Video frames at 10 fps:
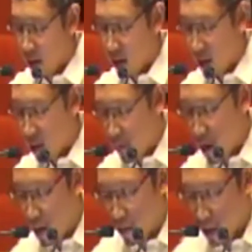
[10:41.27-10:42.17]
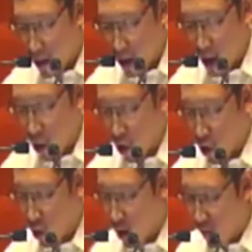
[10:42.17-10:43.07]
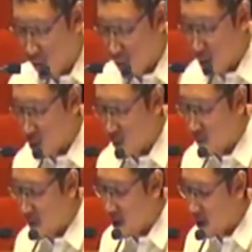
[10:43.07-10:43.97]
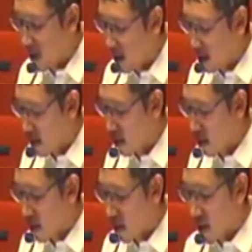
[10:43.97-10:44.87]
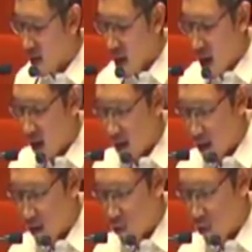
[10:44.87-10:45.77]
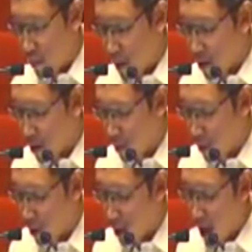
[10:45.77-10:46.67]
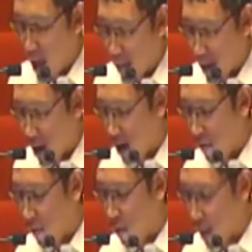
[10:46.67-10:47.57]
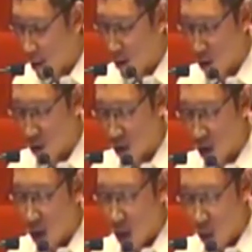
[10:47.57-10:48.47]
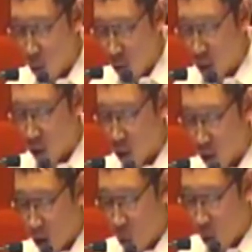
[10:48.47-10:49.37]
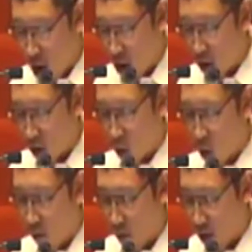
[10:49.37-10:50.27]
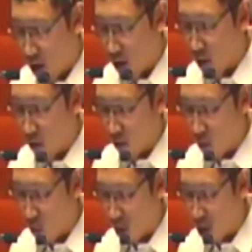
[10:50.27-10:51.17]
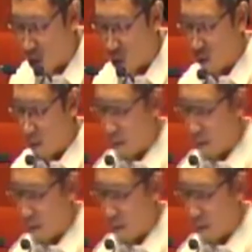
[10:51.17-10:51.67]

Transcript: This prompted the Arroyo government to file cases against responsible MILF commanders in which warrants of arrest were issued.